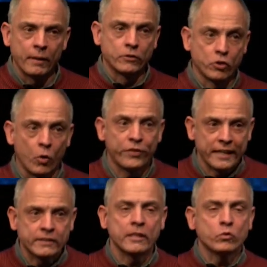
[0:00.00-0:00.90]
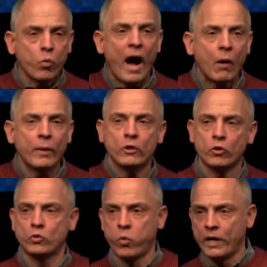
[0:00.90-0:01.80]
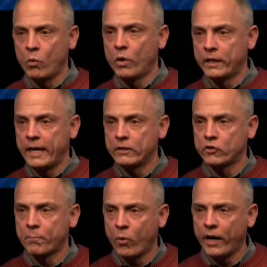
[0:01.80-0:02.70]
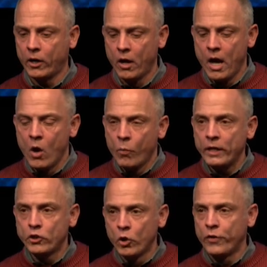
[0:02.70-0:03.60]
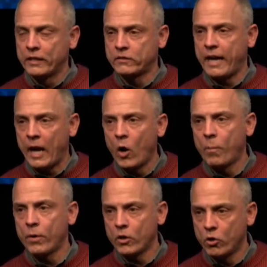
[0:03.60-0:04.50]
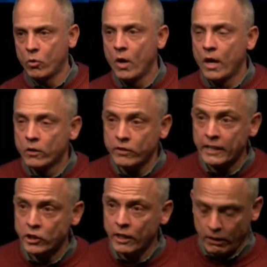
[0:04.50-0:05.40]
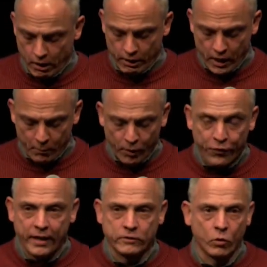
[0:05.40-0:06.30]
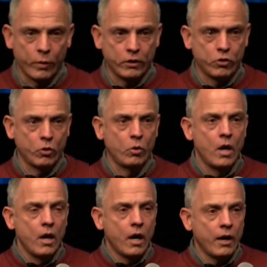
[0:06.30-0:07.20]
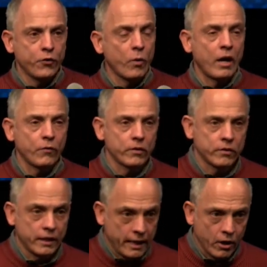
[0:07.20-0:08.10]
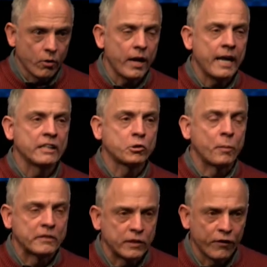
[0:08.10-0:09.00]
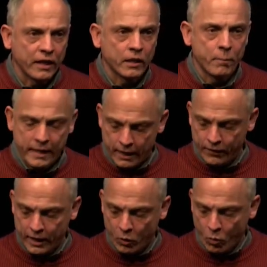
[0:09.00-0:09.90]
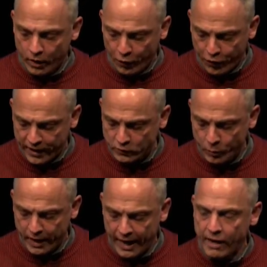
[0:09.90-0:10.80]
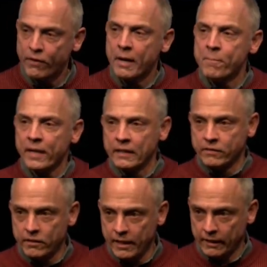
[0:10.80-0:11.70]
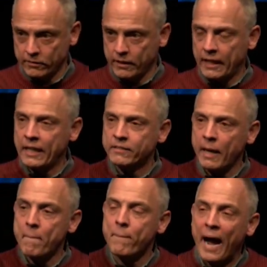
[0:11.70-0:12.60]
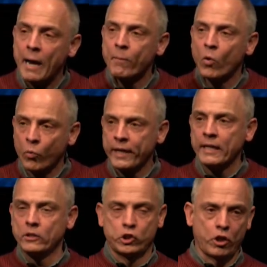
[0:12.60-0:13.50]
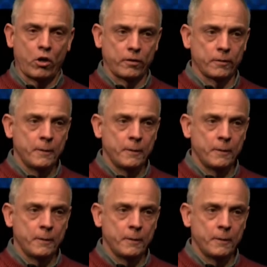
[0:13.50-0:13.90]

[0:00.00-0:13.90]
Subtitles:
And so this is why we do 21 days of prayer. We do this to help you. There's actually a number of things that we do throughout the year, and specifically at the beginning of the year. One of the things we have is this. It is a Bible reading chart.